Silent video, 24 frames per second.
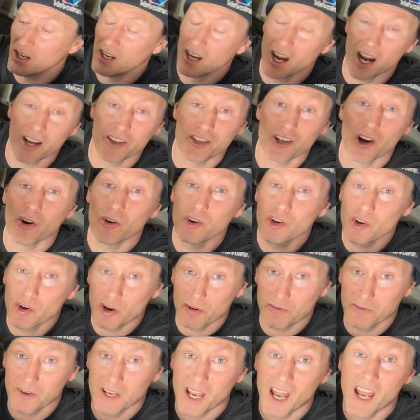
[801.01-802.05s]
I don't know
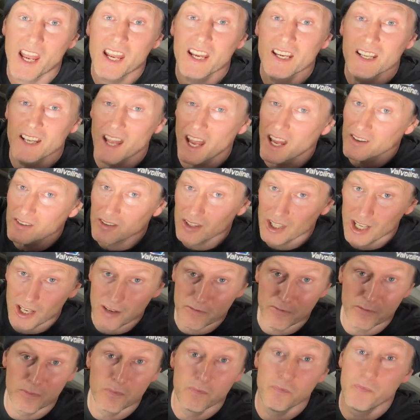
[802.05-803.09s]
if K&N
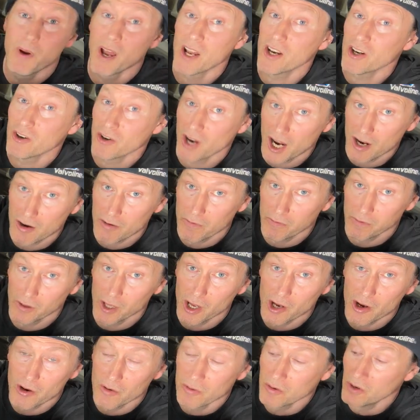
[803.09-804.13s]
give better
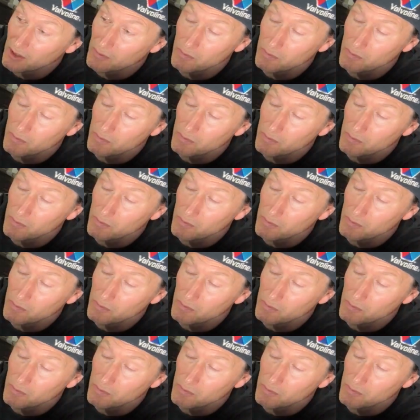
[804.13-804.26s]
airflow.